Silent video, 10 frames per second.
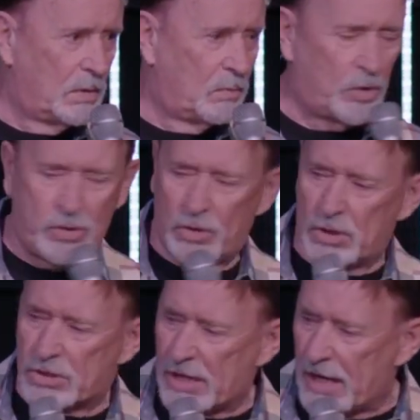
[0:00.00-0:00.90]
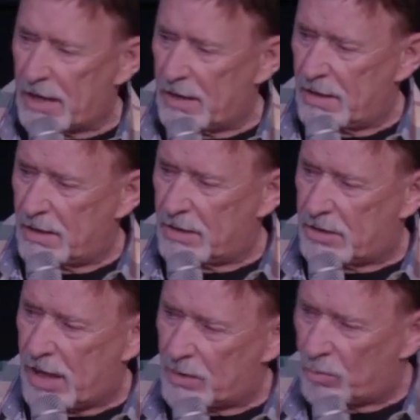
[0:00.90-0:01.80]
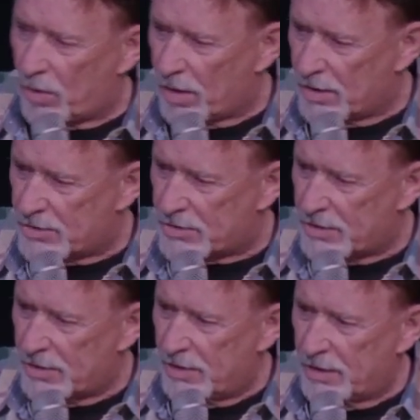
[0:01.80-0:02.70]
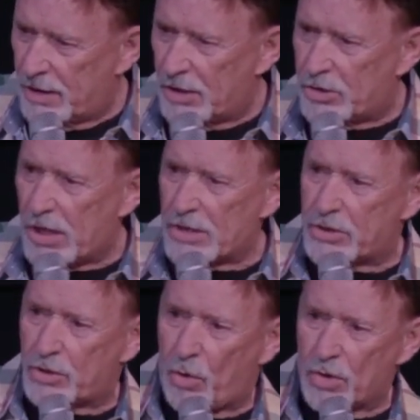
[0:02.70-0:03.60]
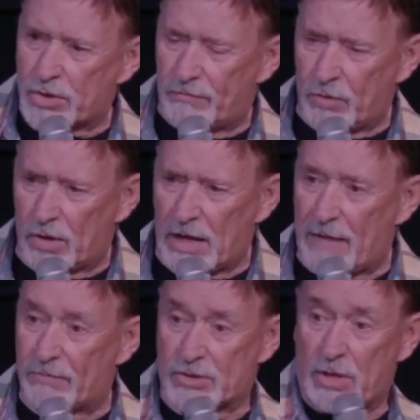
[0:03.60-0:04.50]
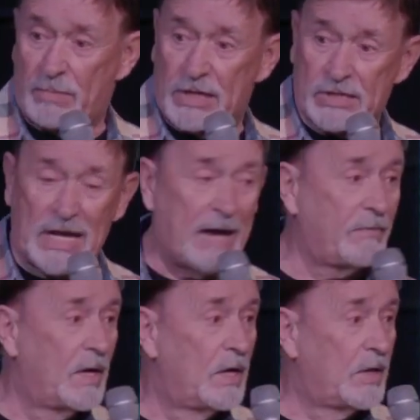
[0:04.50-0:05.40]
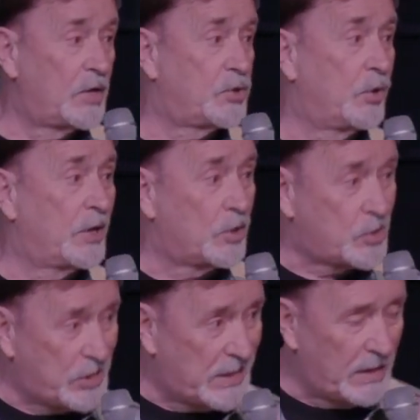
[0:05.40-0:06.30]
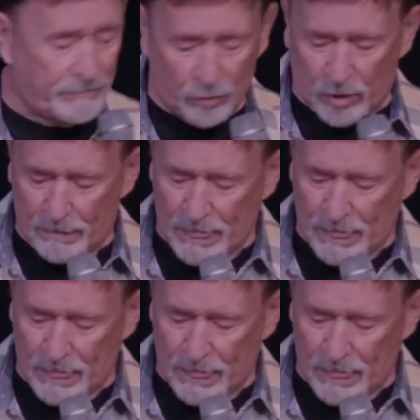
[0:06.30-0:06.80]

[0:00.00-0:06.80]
what you can say in 10 words can change the course of your life or somebody's life that you're interceding for.